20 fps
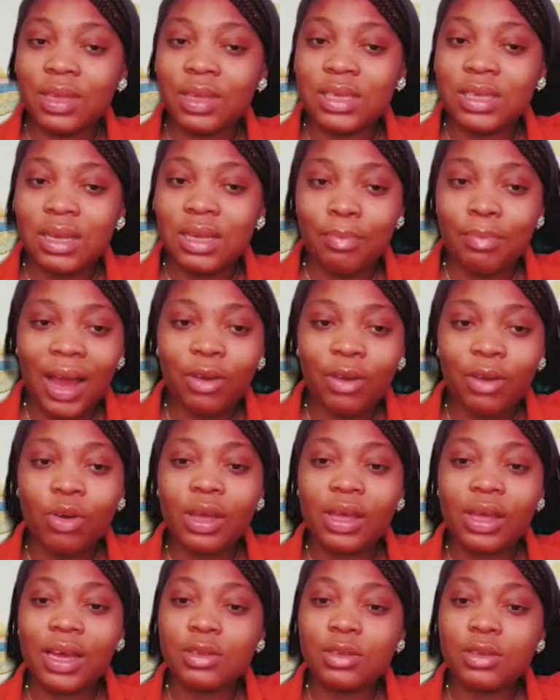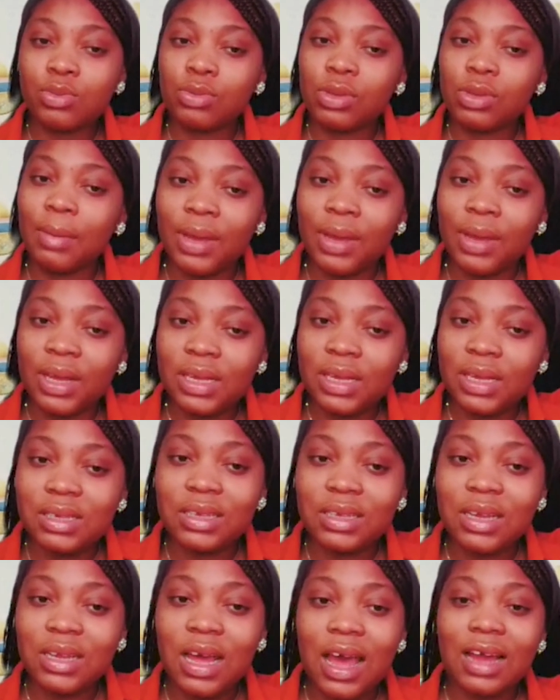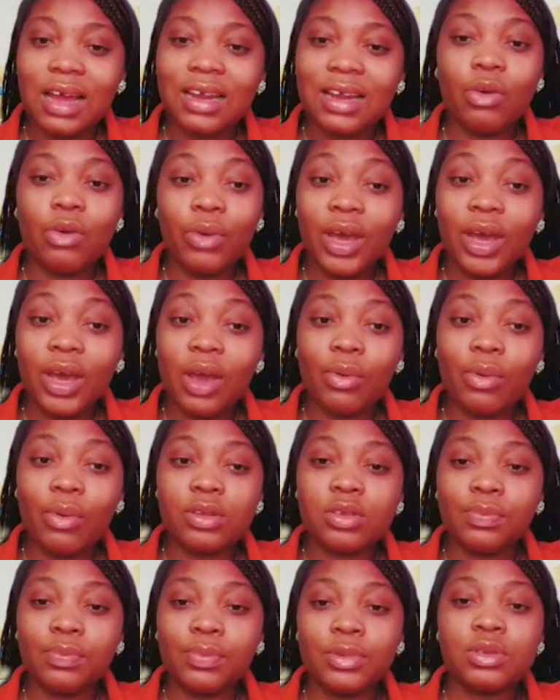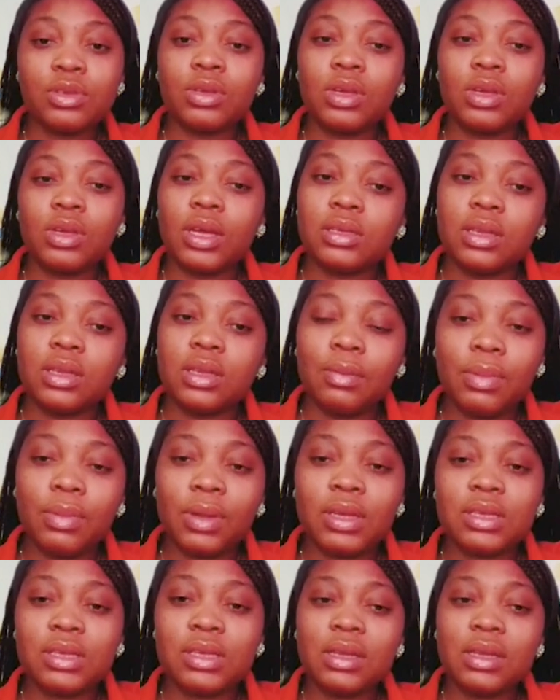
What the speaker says: it might not get to the person the way it was supposed to get to the person.